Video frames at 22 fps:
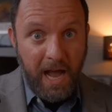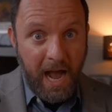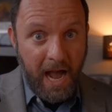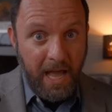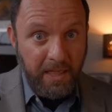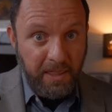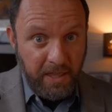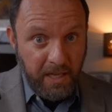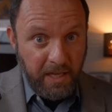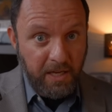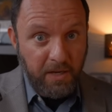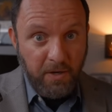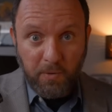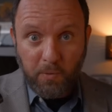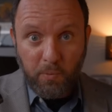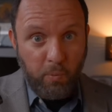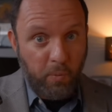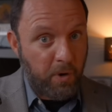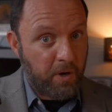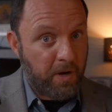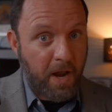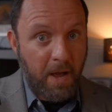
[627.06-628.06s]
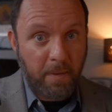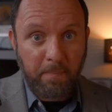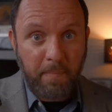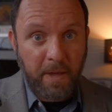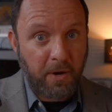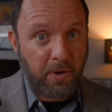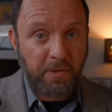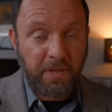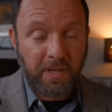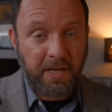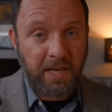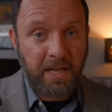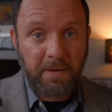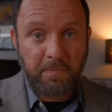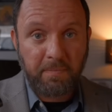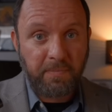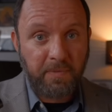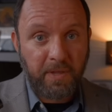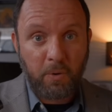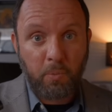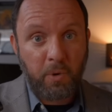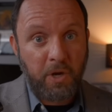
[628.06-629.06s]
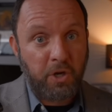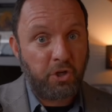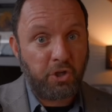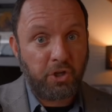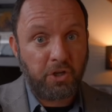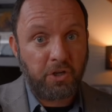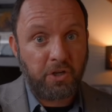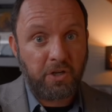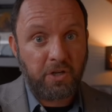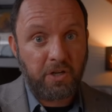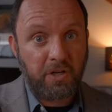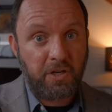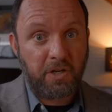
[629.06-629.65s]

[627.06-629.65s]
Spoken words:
I think we're not better than him that we should